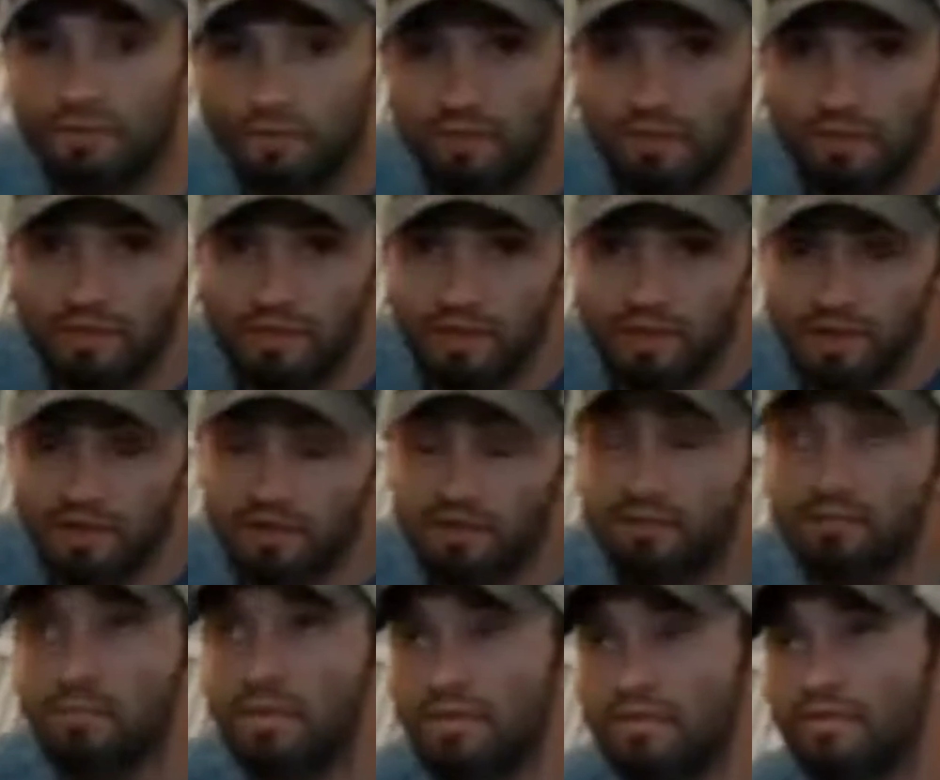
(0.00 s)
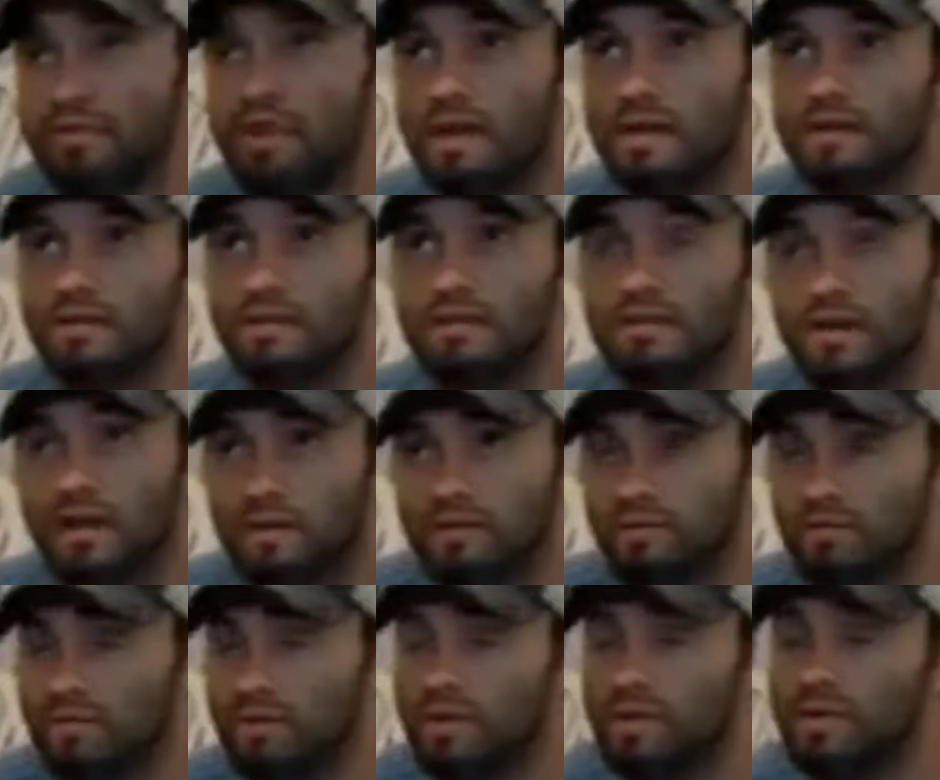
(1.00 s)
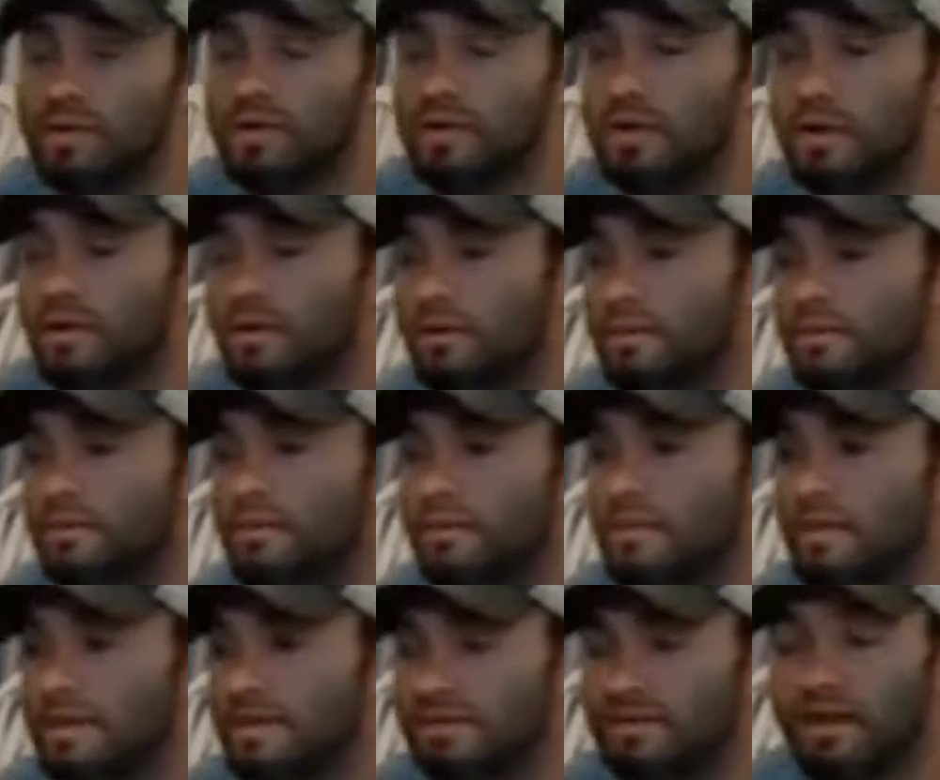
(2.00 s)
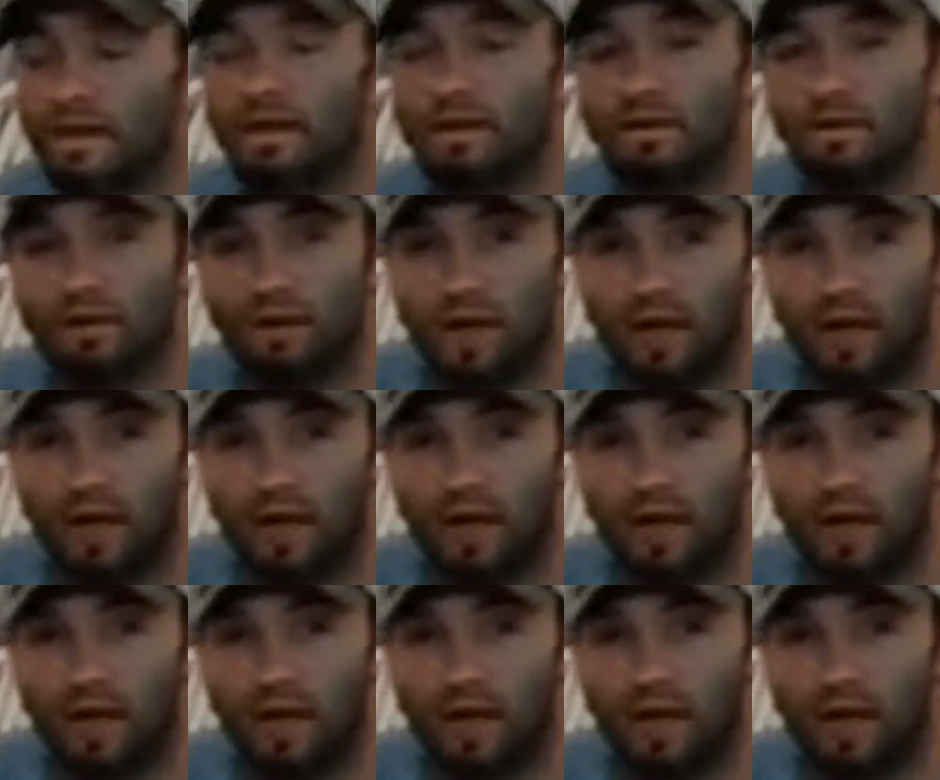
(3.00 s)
for the 10th, much like the 9th one, is not going to